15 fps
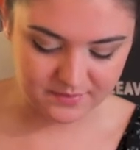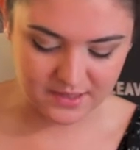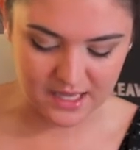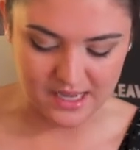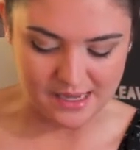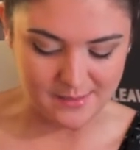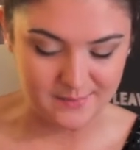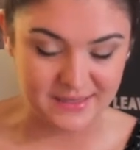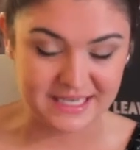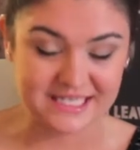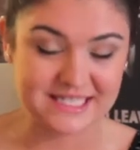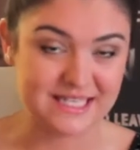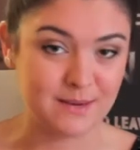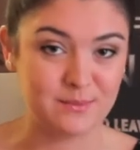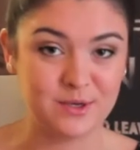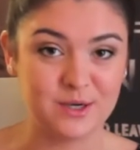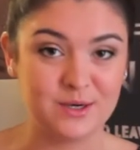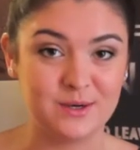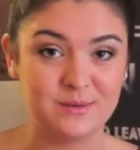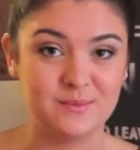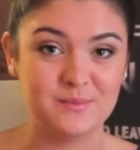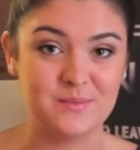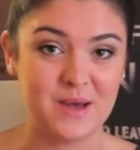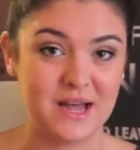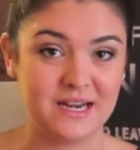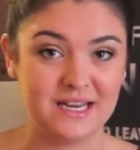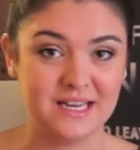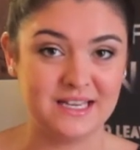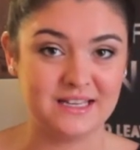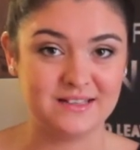uh, my summer
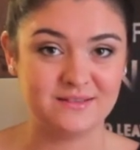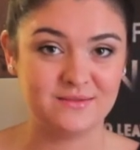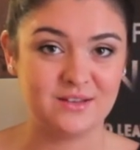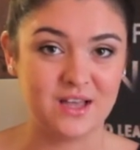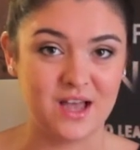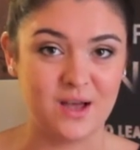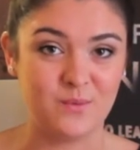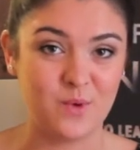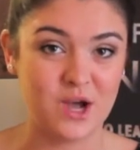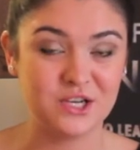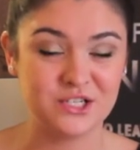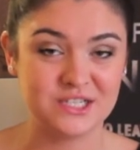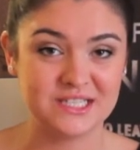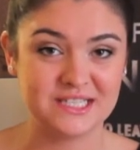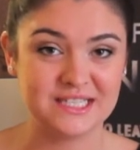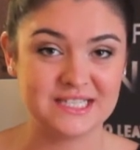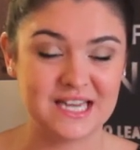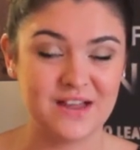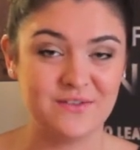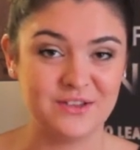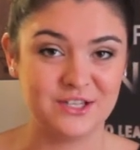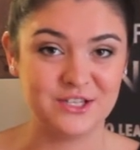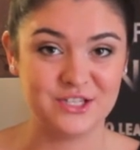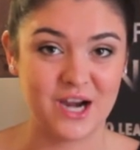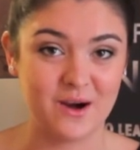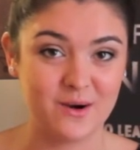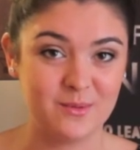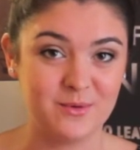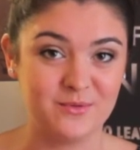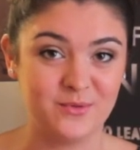body Uh, washes and stuff in the
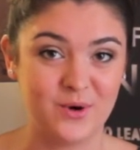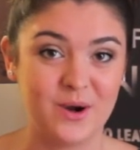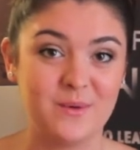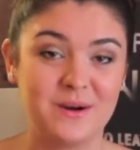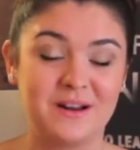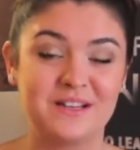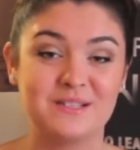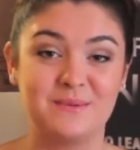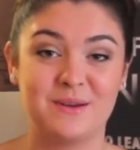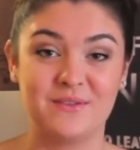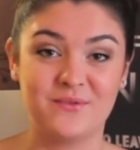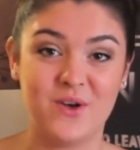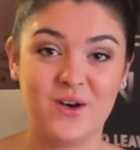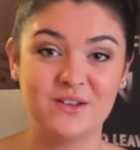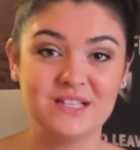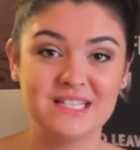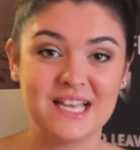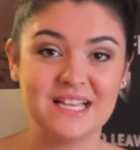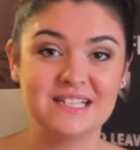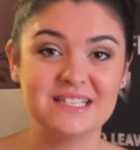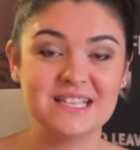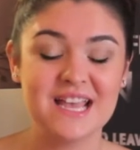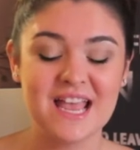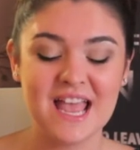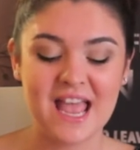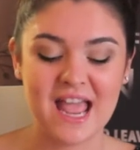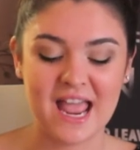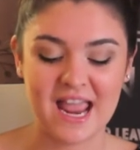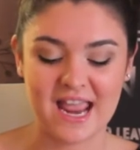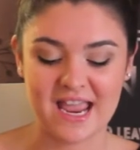shower before I went on to my fall scents,
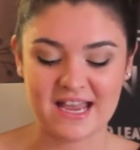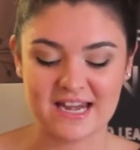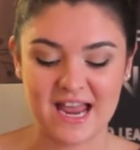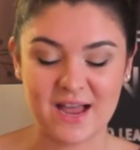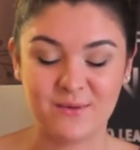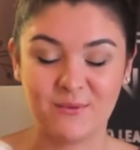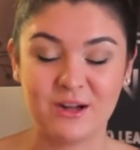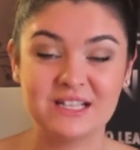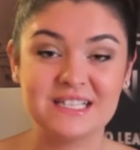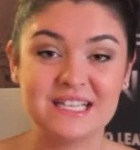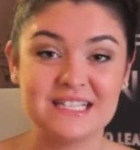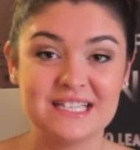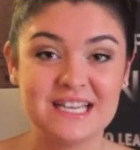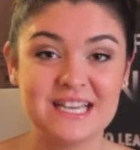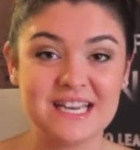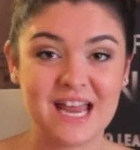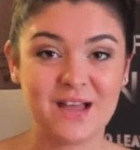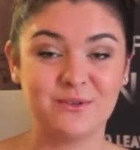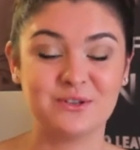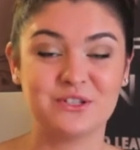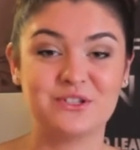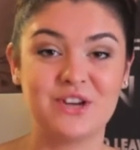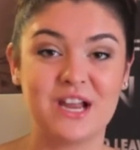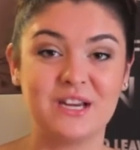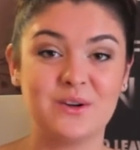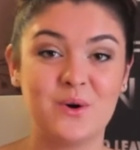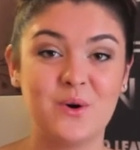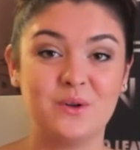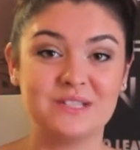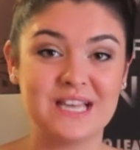and once I did, I was trying to
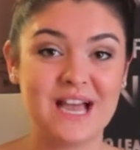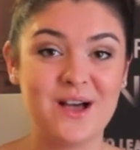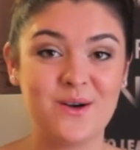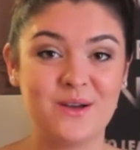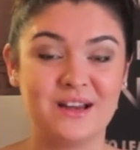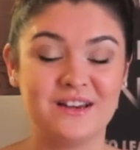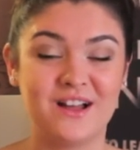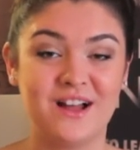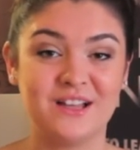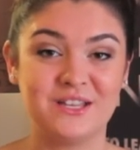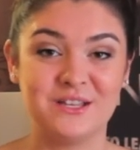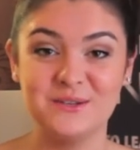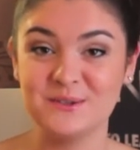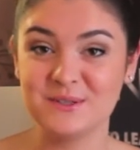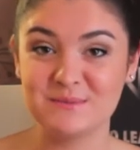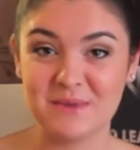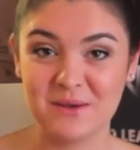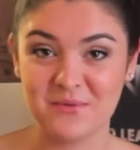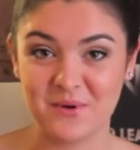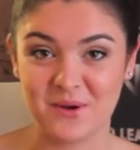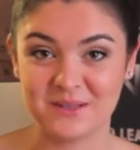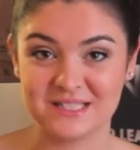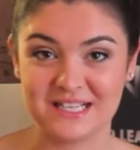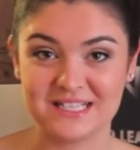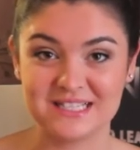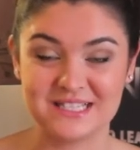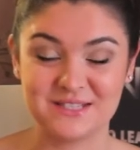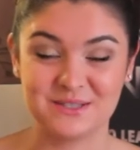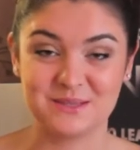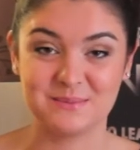hold out and not use my fall scents
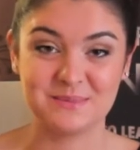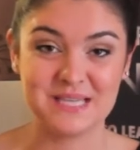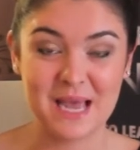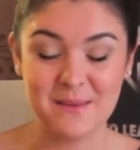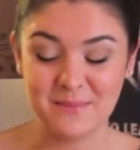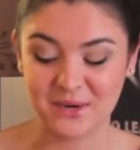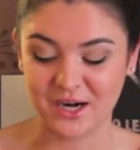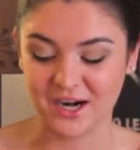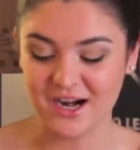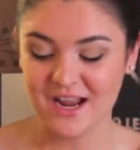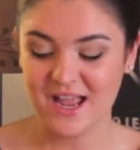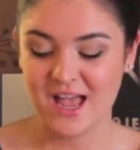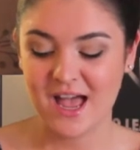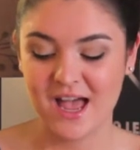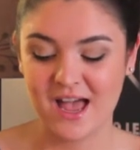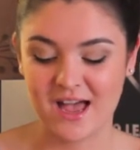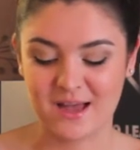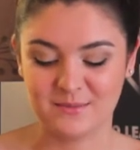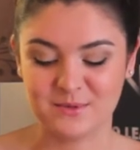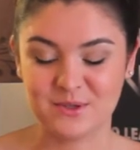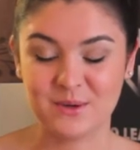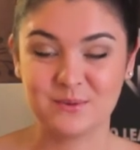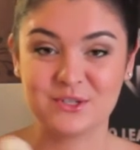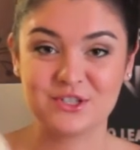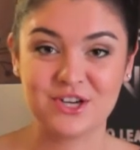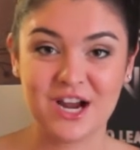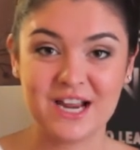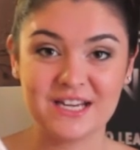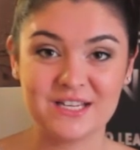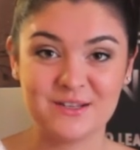until September, um, so I was
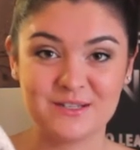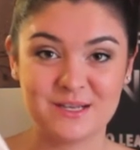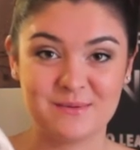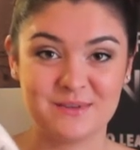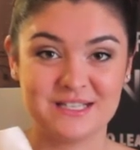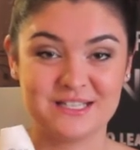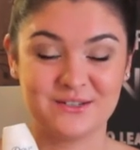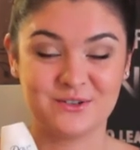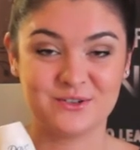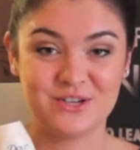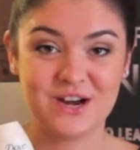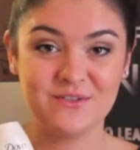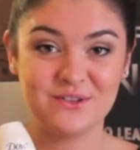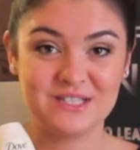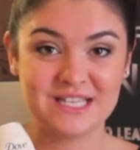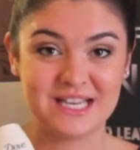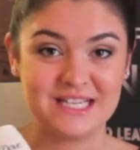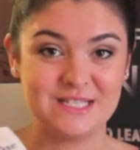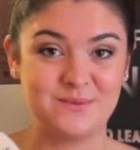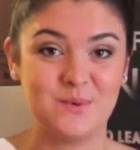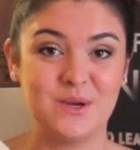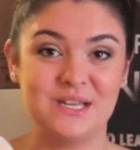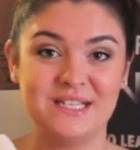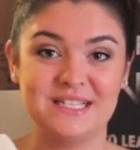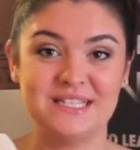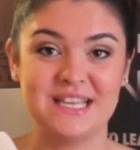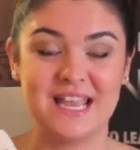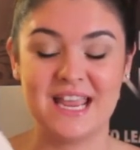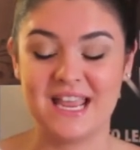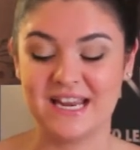trying to use up these little travel size
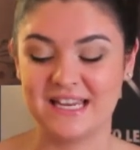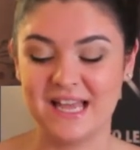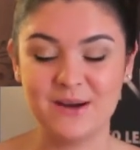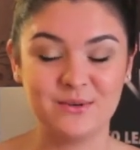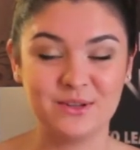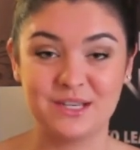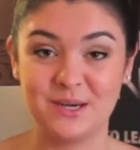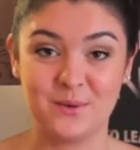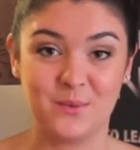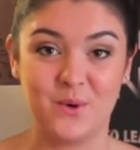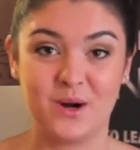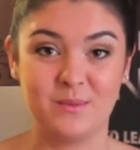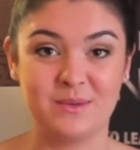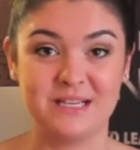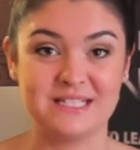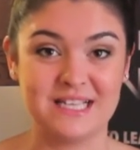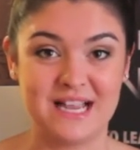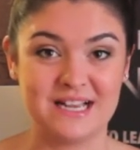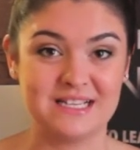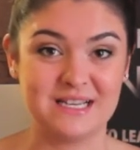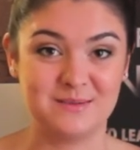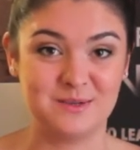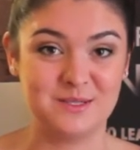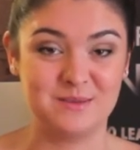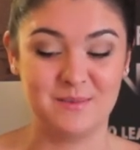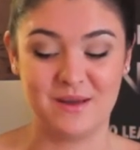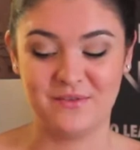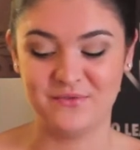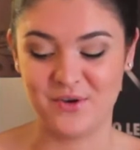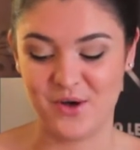ones, and that really didn't work because I ended up using
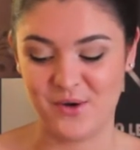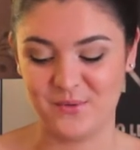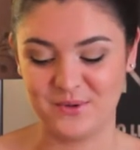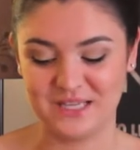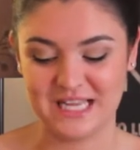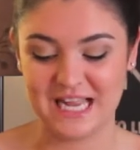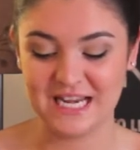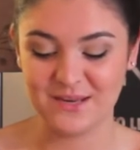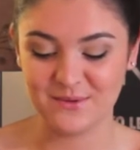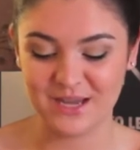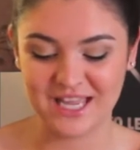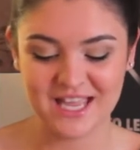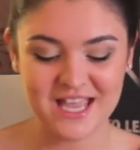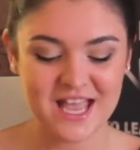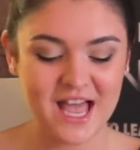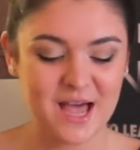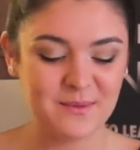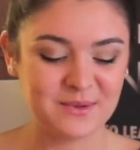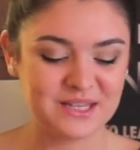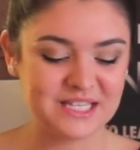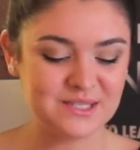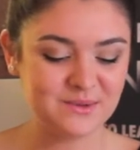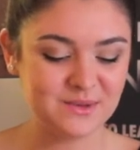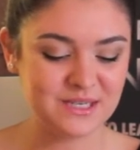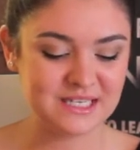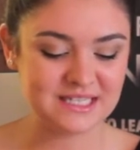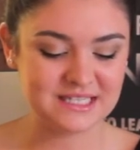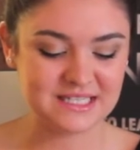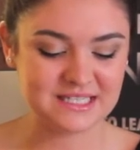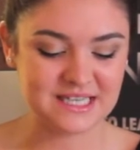my fall one anyway. But this one
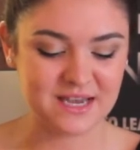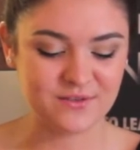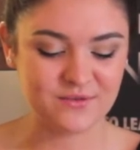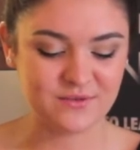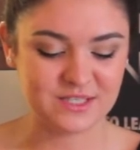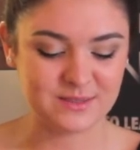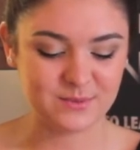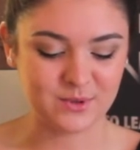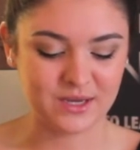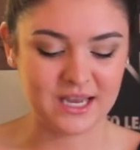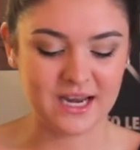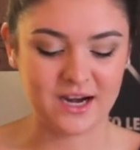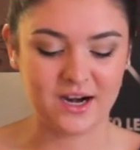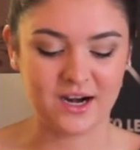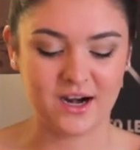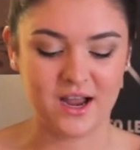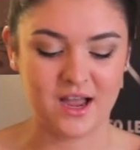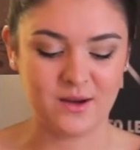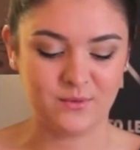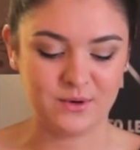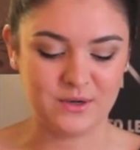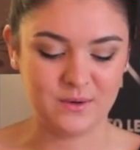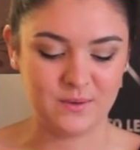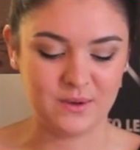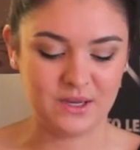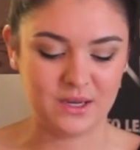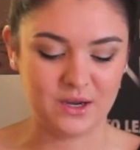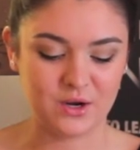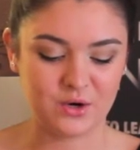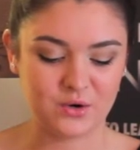is the Dove Visible Care uh,
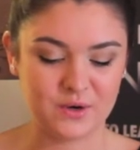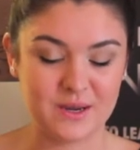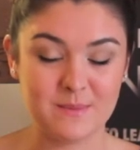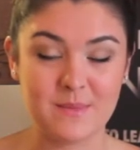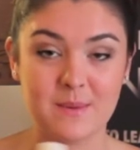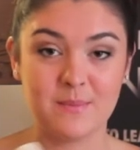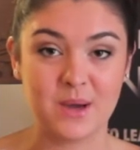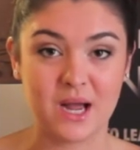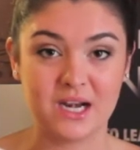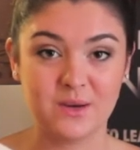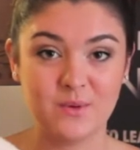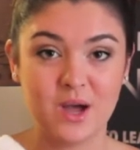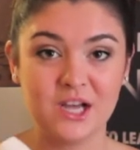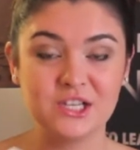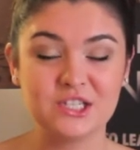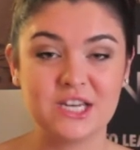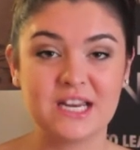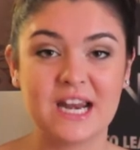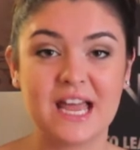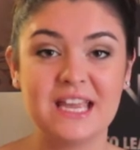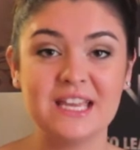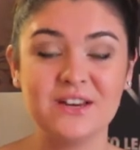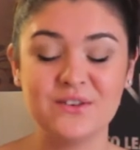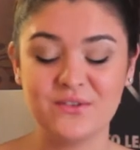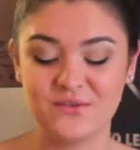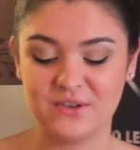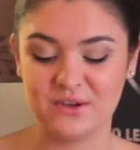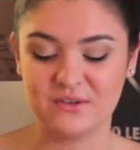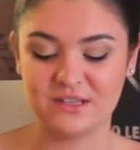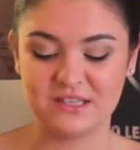Renewing Cream Body Wash, and I can
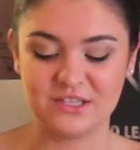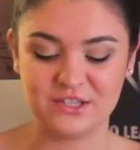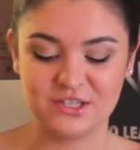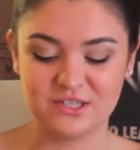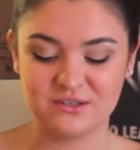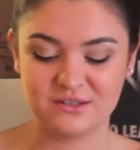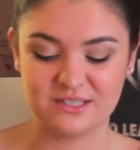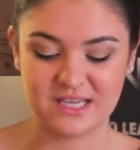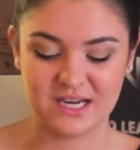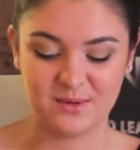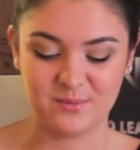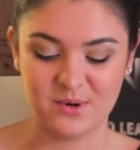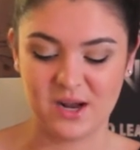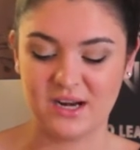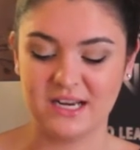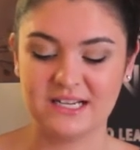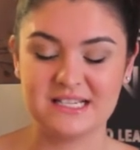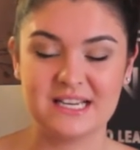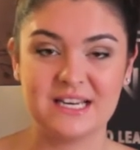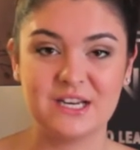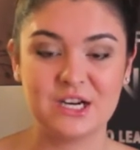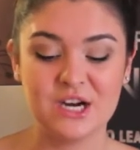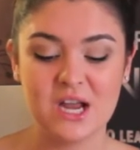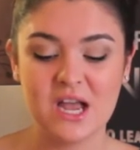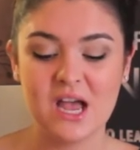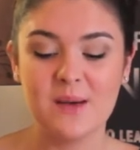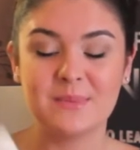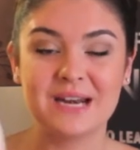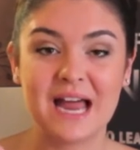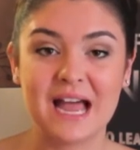feel that there's still a ton of product in here,
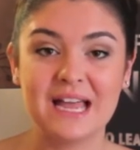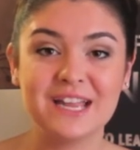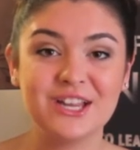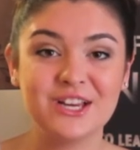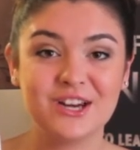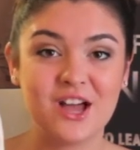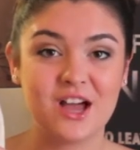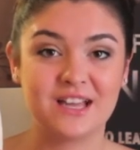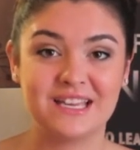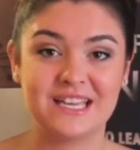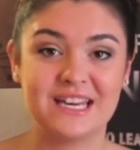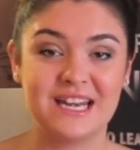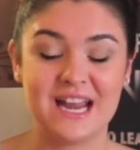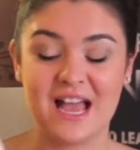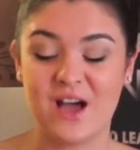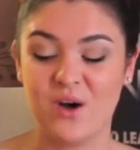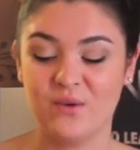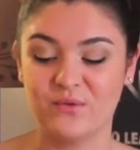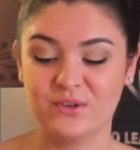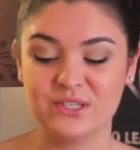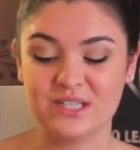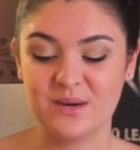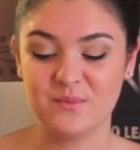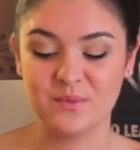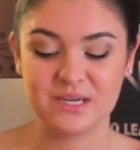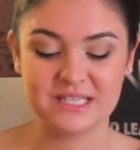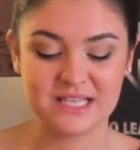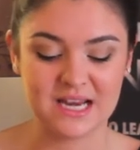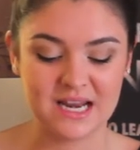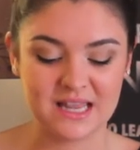but I could not get it out for some
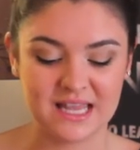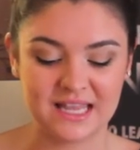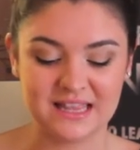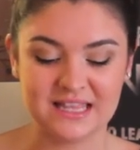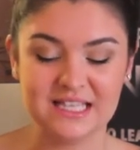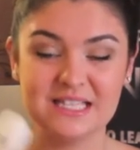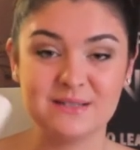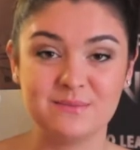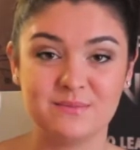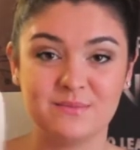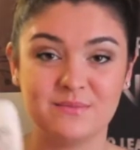reason. Like this